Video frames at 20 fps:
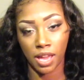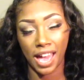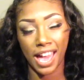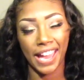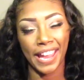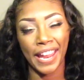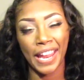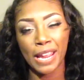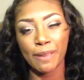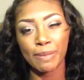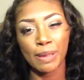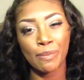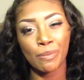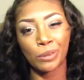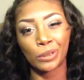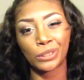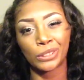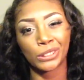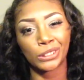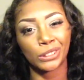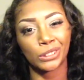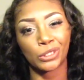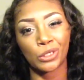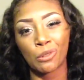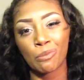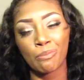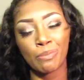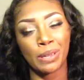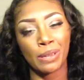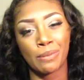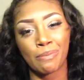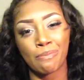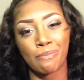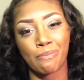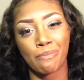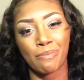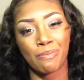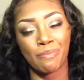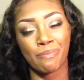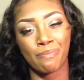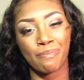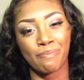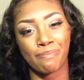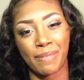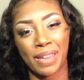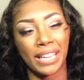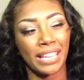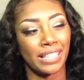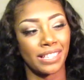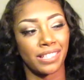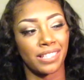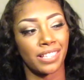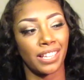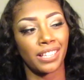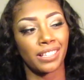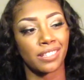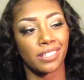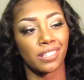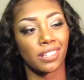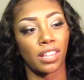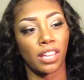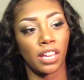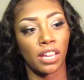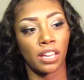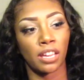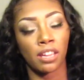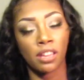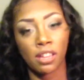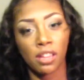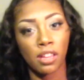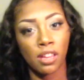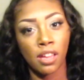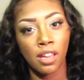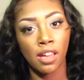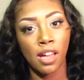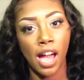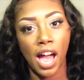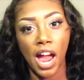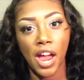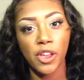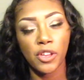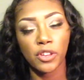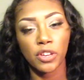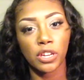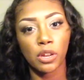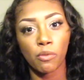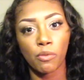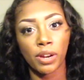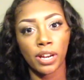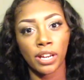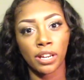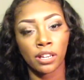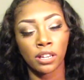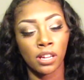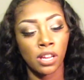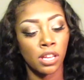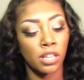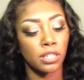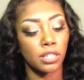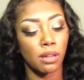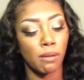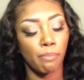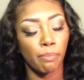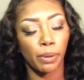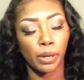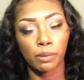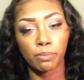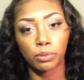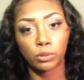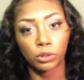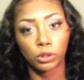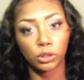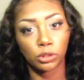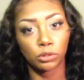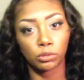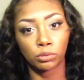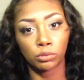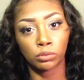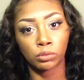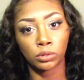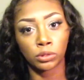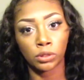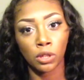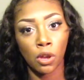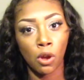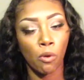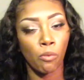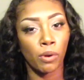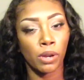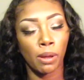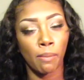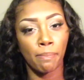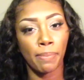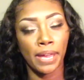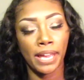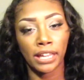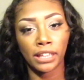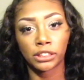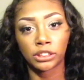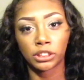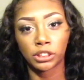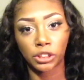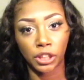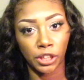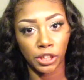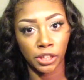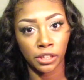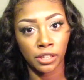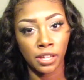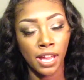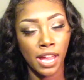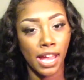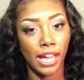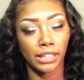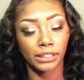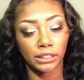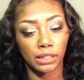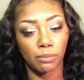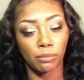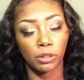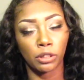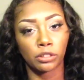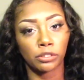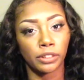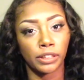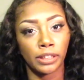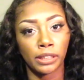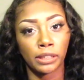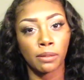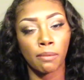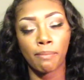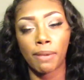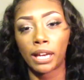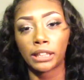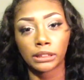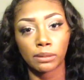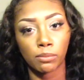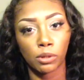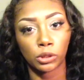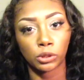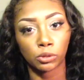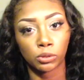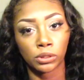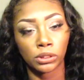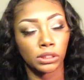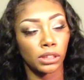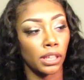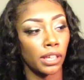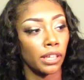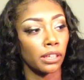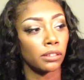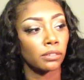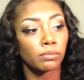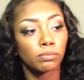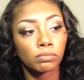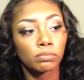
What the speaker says: I hate people just don't be making sense. Like, how are you gonna wear some purple shoes with a pink shirt and some green basketball shorts? Like,